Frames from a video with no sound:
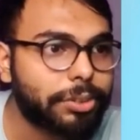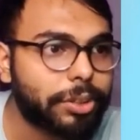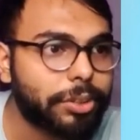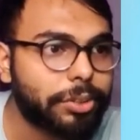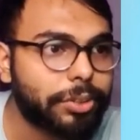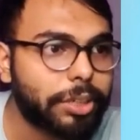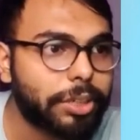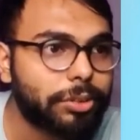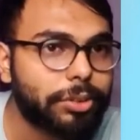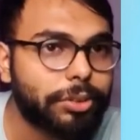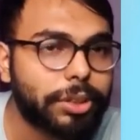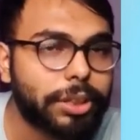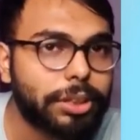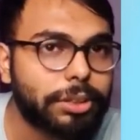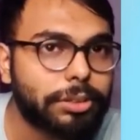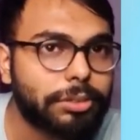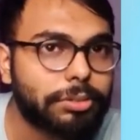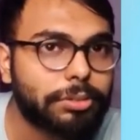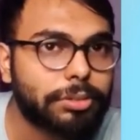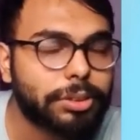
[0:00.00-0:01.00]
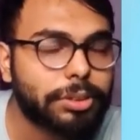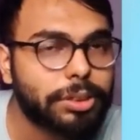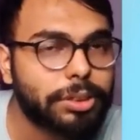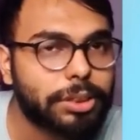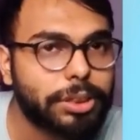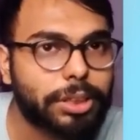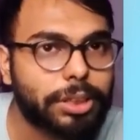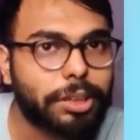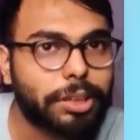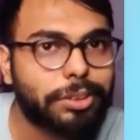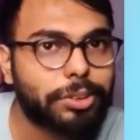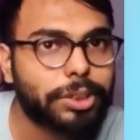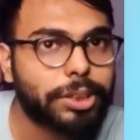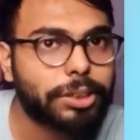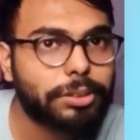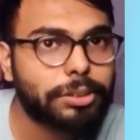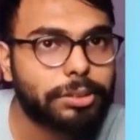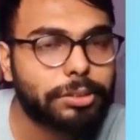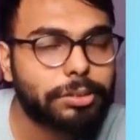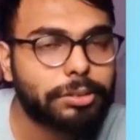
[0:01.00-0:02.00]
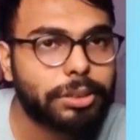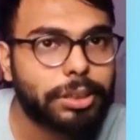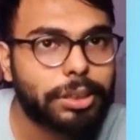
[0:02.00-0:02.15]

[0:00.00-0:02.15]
if you want to download it, just click on it,